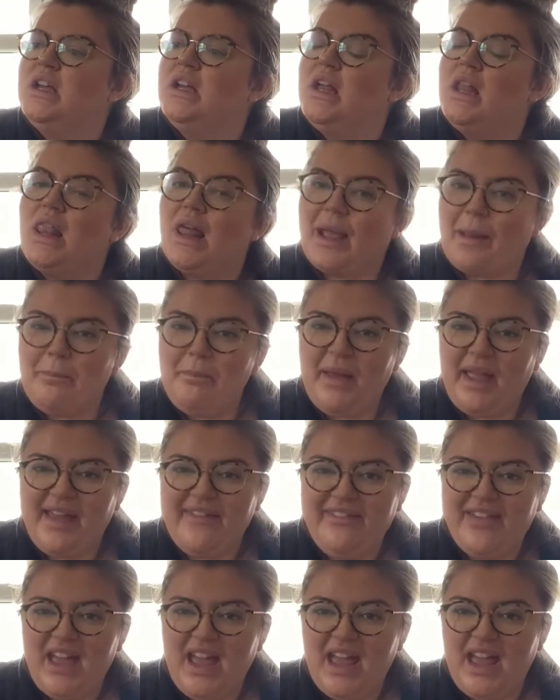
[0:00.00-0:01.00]
like a bit of
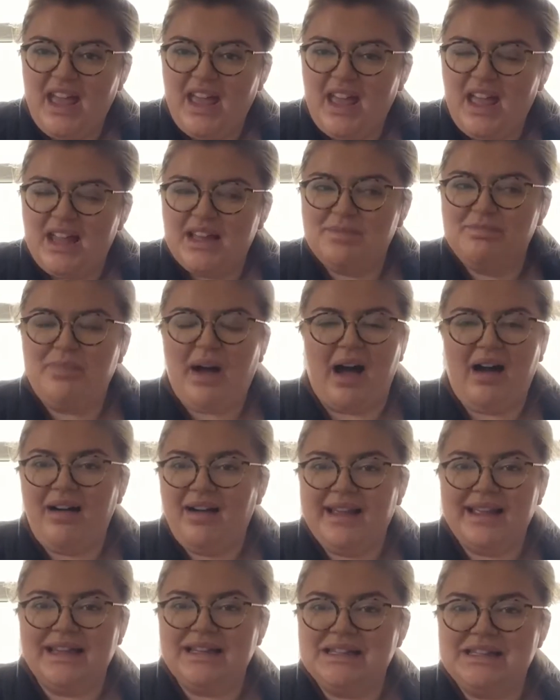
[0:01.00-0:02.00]
a
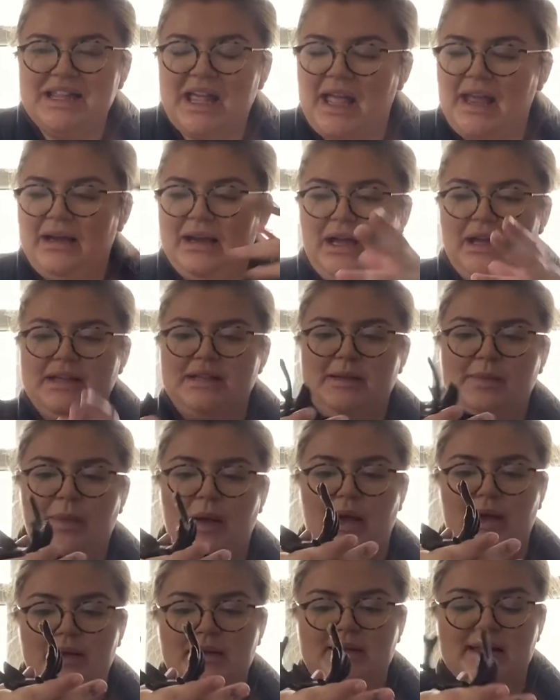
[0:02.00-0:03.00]
bargain tent, I
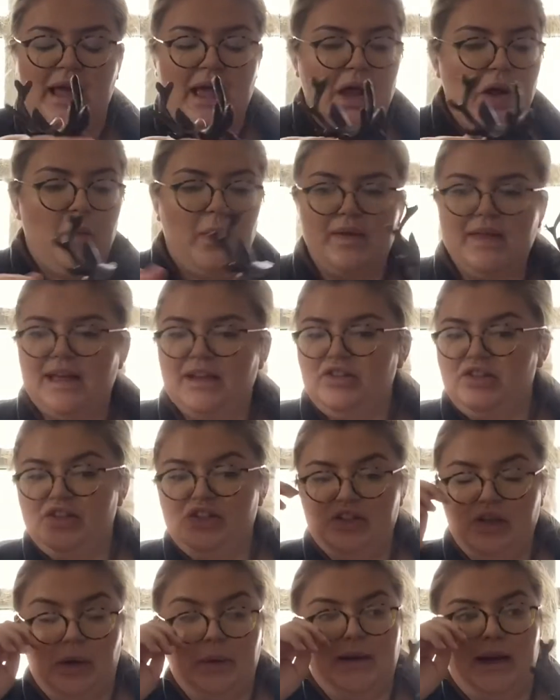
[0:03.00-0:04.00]
suppose, where they just
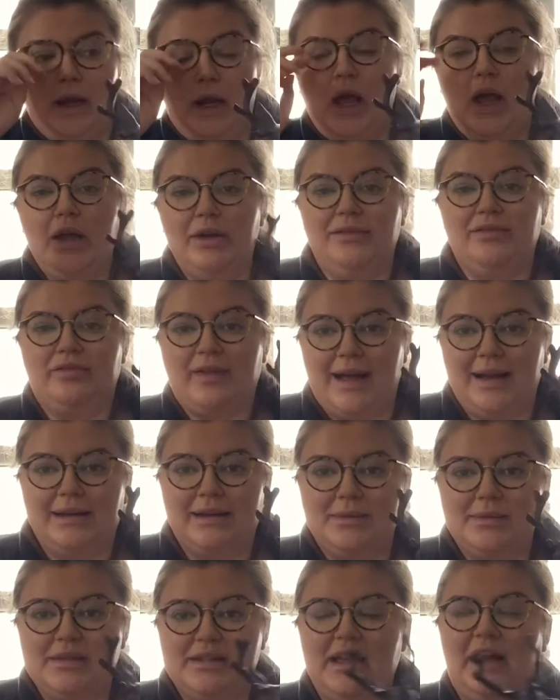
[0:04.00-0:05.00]
sold a load of
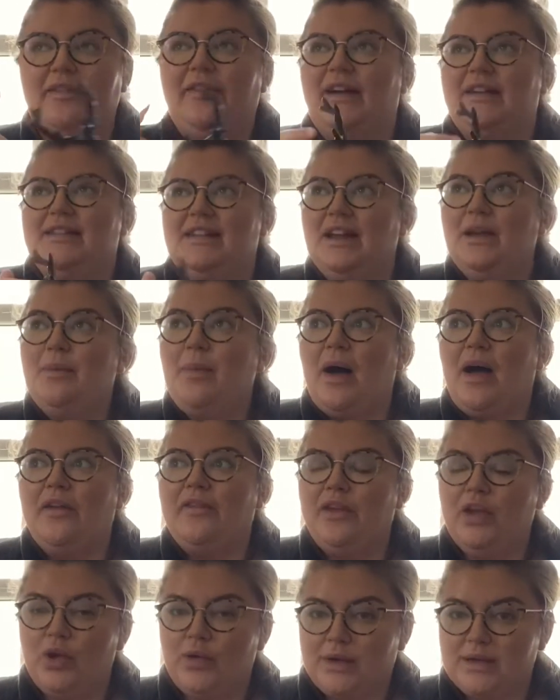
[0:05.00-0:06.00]
random stuff. I did buy a
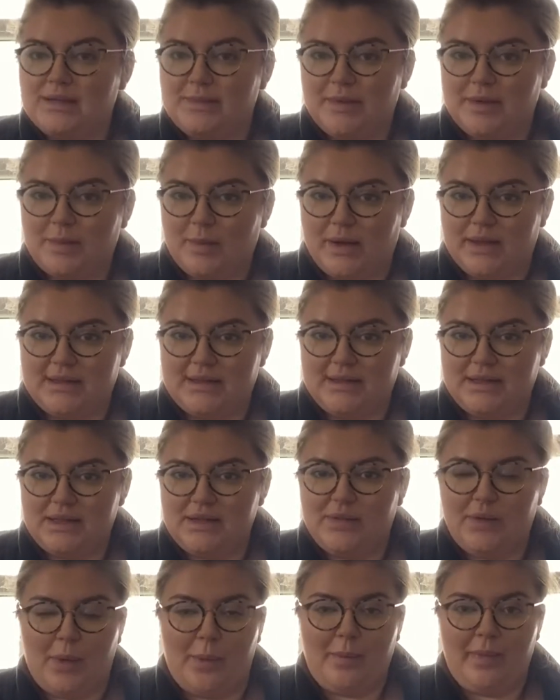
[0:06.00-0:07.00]
few Christmas presents
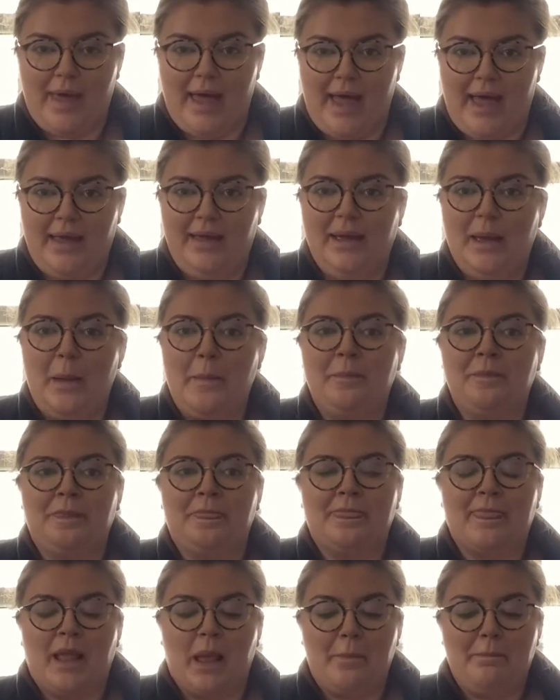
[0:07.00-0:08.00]
from there,
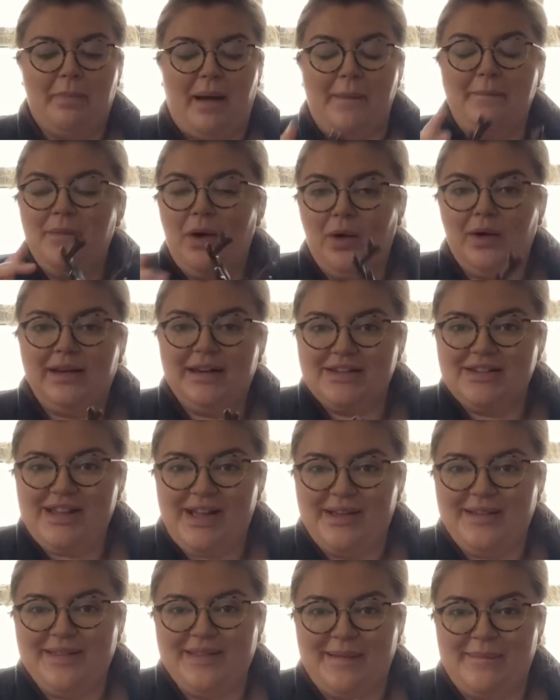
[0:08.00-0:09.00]
but I'm not going to
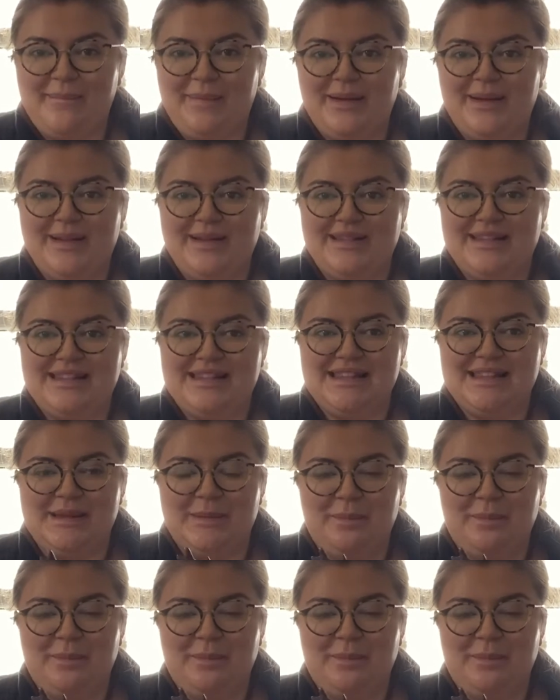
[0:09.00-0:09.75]
show them because